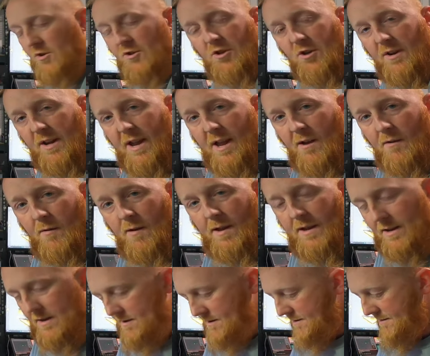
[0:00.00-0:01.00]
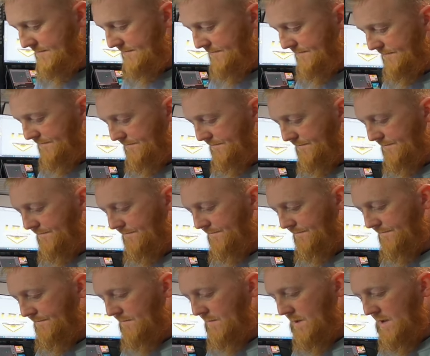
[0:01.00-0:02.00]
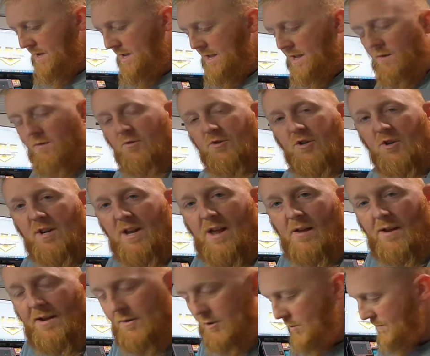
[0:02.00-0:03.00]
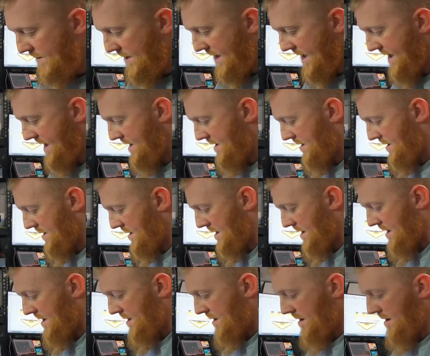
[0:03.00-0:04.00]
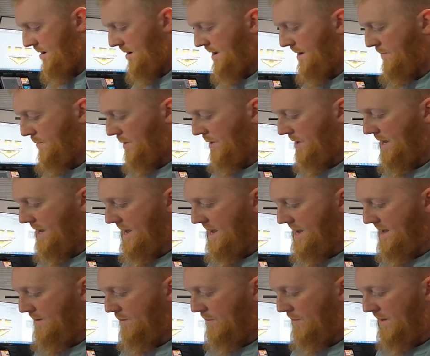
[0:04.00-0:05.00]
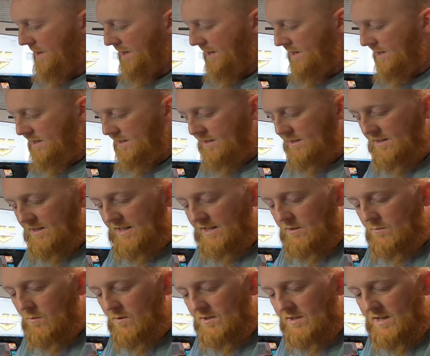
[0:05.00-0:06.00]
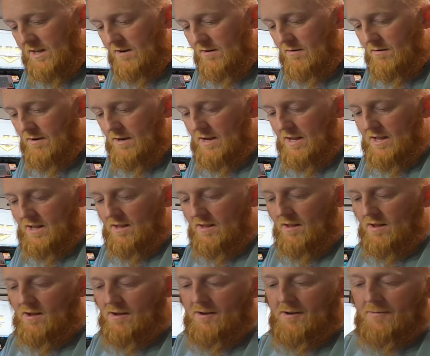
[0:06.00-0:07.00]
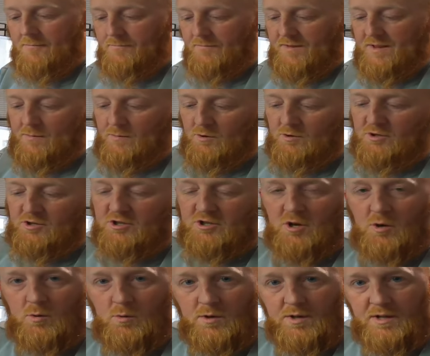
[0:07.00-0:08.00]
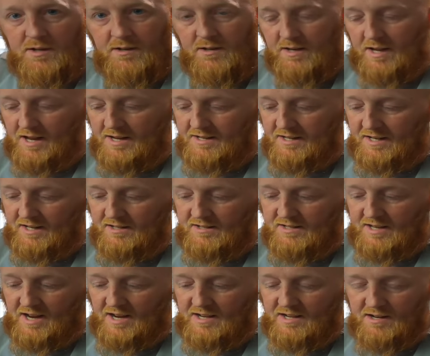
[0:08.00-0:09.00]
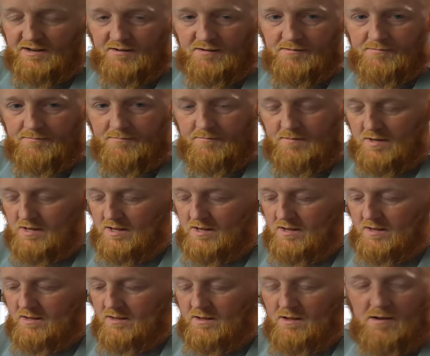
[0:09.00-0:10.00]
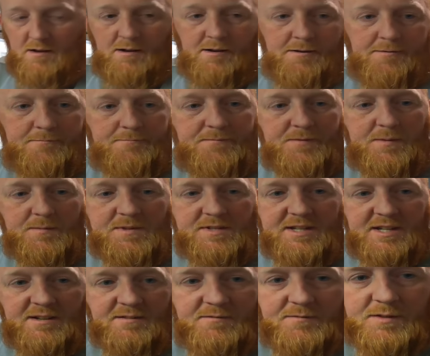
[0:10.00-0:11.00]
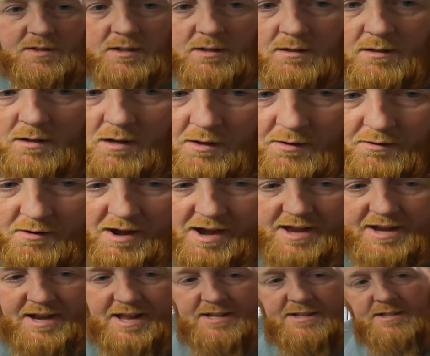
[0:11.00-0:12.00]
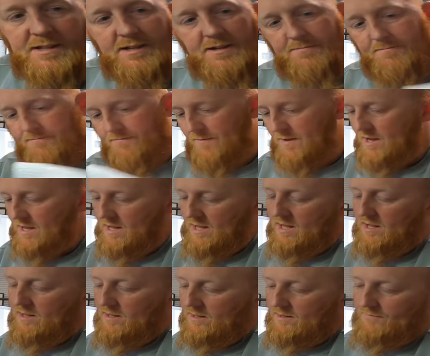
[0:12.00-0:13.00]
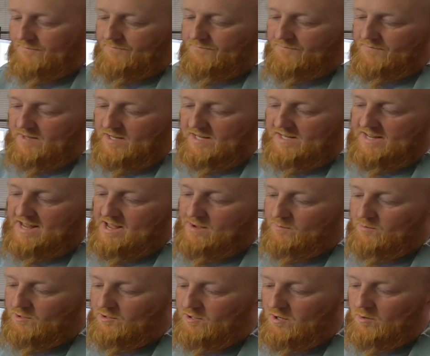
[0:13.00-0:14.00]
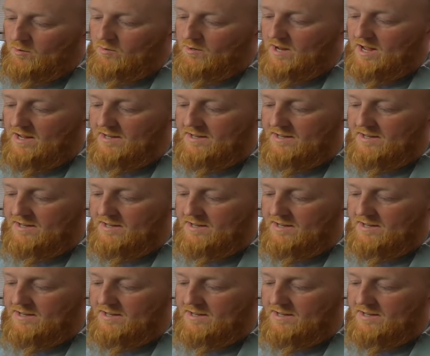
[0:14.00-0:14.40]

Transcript: gonna show you how I, uh, I'm gonna show you how I hoop the hat. I put the hat open like this. These ones here, um, they were sewed on the inside here. let me see if the other hat has it. This hat was sewed